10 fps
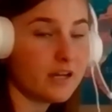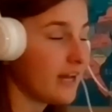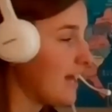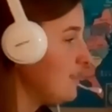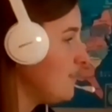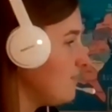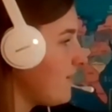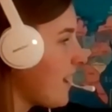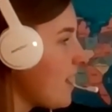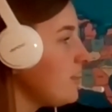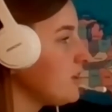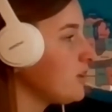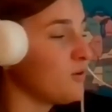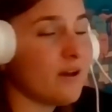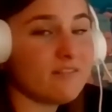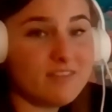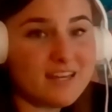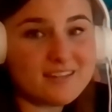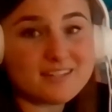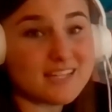And the value of
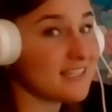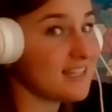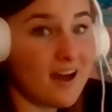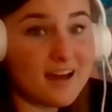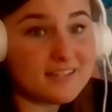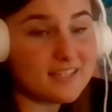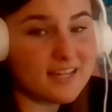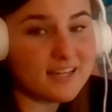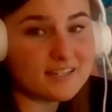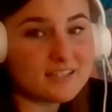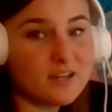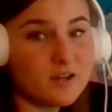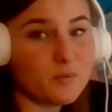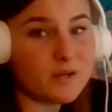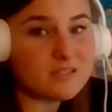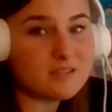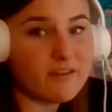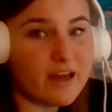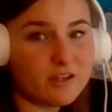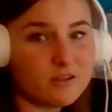this is not 6. What's the
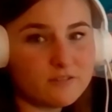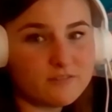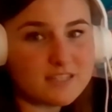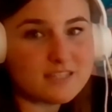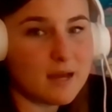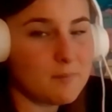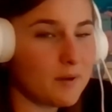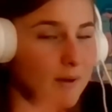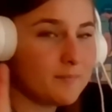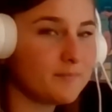value of this number?